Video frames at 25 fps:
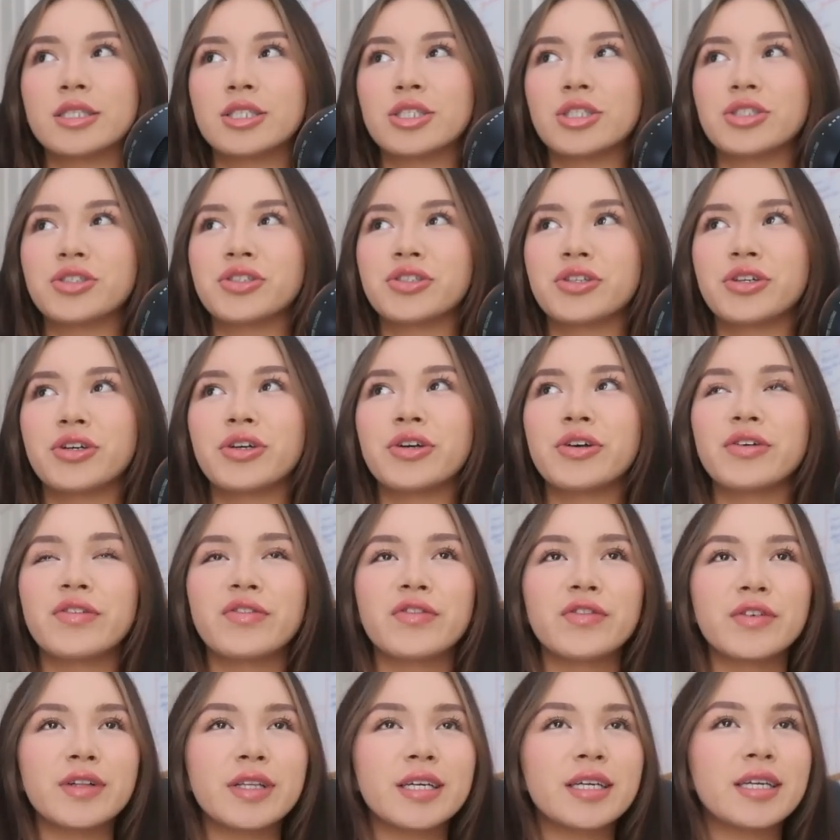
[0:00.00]
to
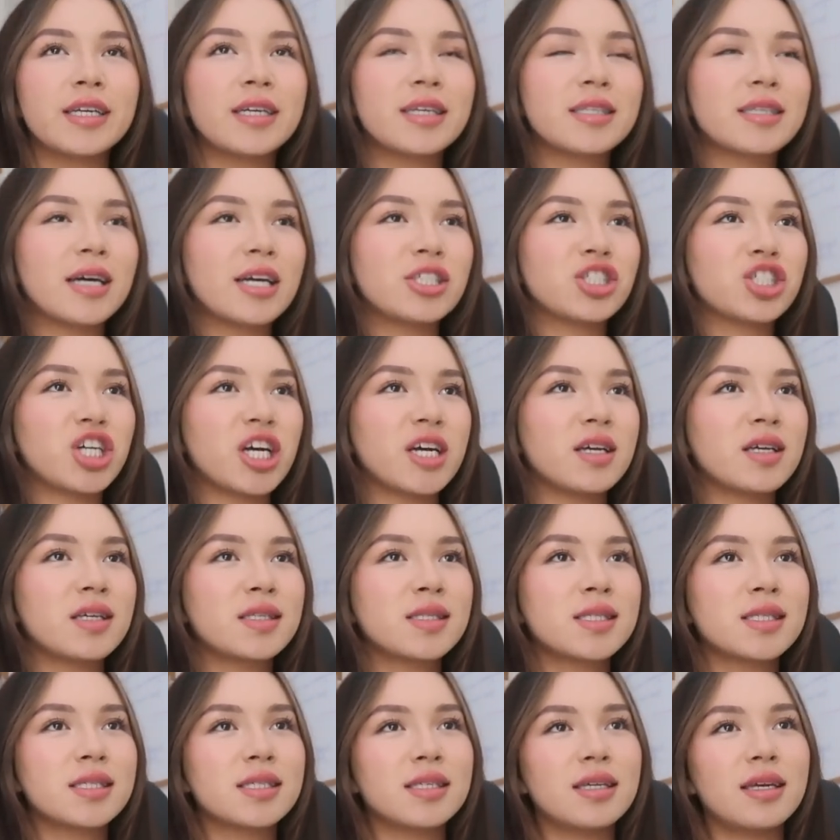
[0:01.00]
fully
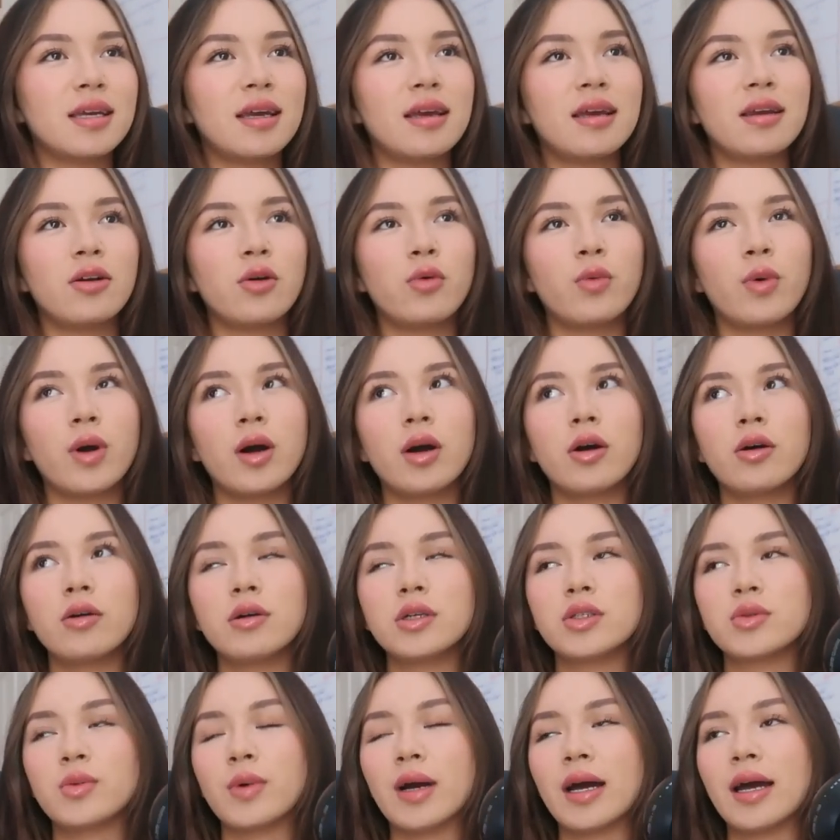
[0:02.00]
digest in a
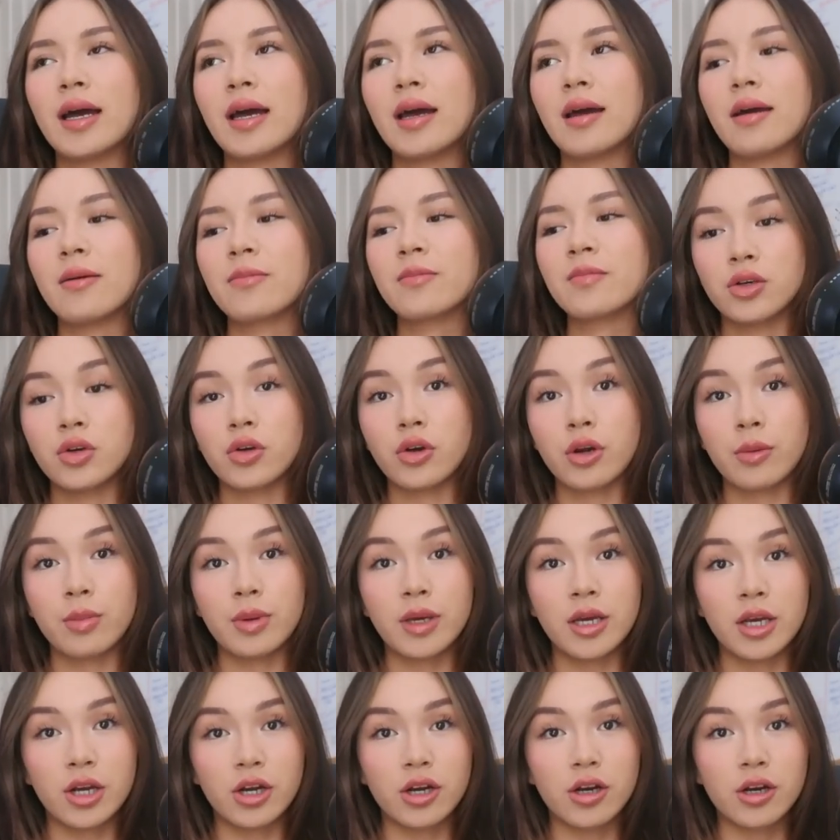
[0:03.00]
world where your
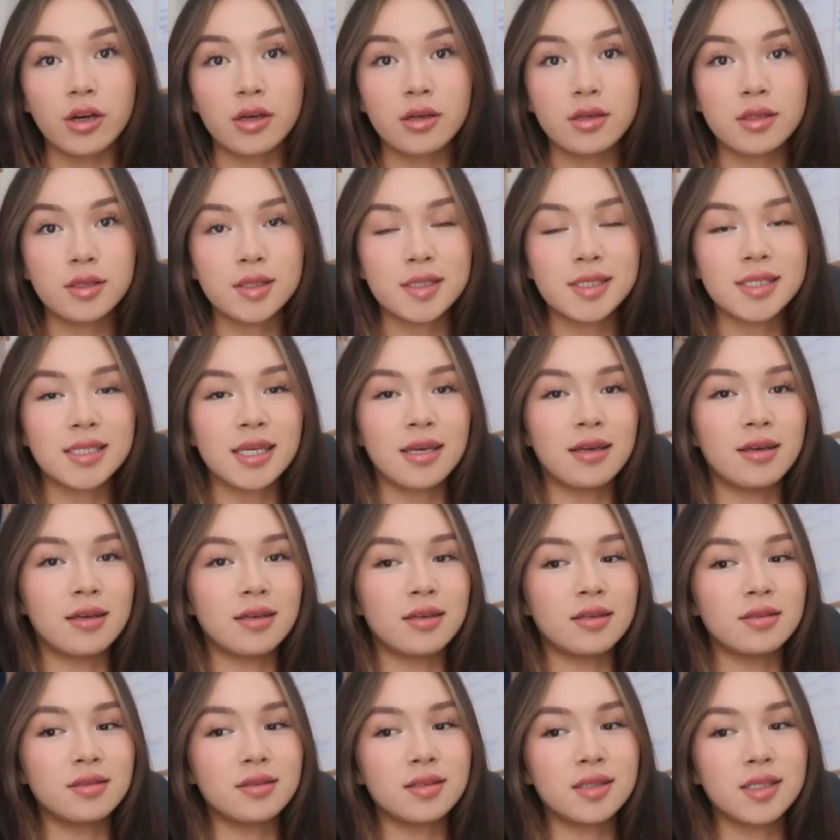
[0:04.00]
appearance
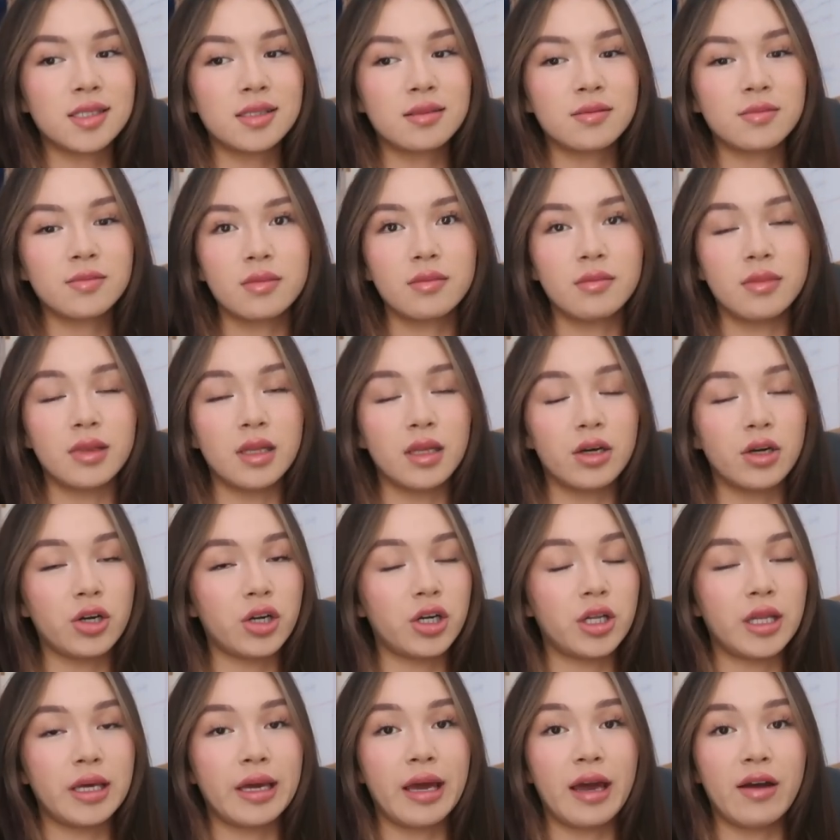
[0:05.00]
is
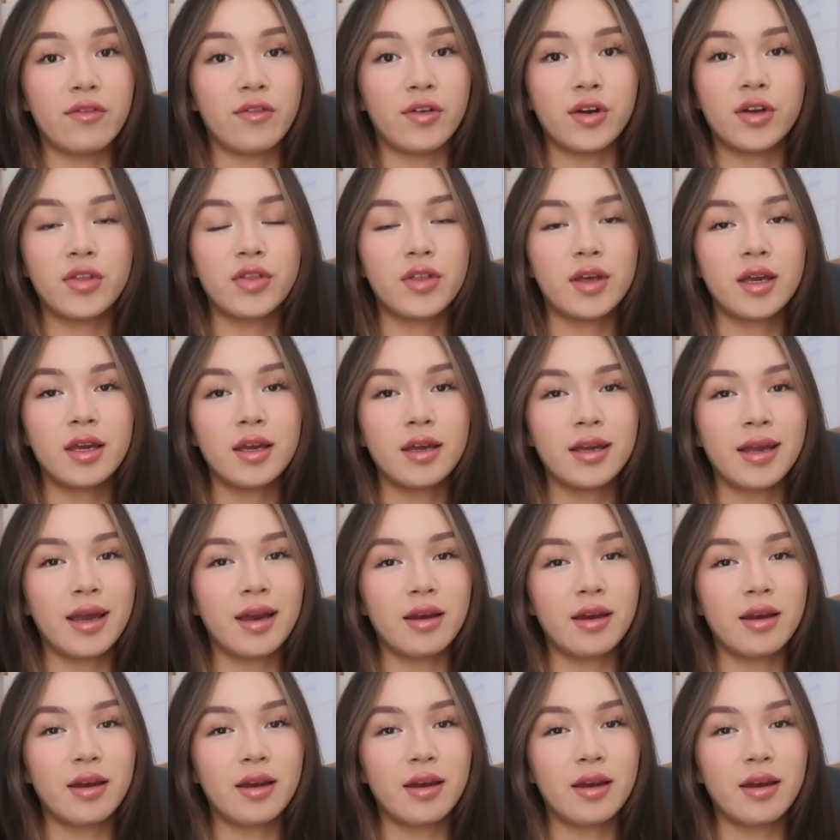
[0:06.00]
literally everything.